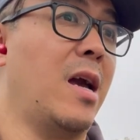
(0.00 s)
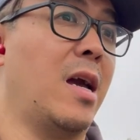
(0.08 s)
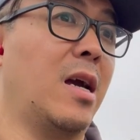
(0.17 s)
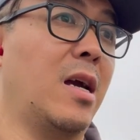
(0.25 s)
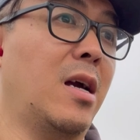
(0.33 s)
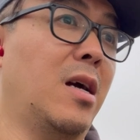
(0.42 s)

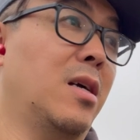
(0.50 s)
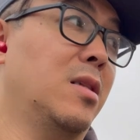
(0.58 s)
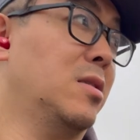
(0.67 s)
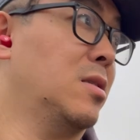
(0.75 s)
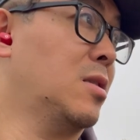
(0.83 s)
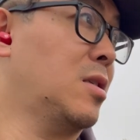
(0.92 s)

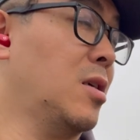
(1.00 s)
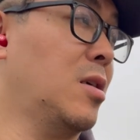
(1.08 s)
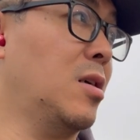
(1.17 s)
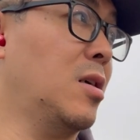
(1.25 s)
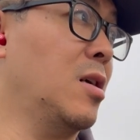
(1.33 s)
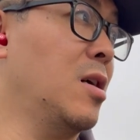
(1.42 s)
now and
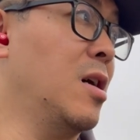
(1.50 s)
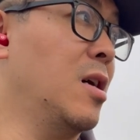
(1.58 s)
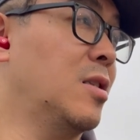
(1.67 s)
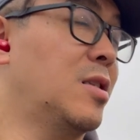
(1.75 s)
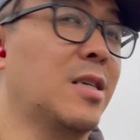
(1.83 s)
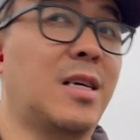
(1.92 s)

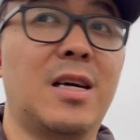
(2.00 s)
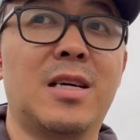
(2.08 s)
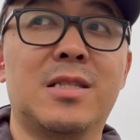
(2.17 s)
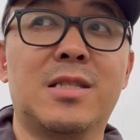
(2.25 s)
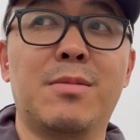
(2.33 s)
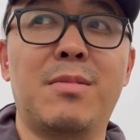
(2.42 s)
to
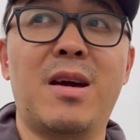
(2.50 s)
get some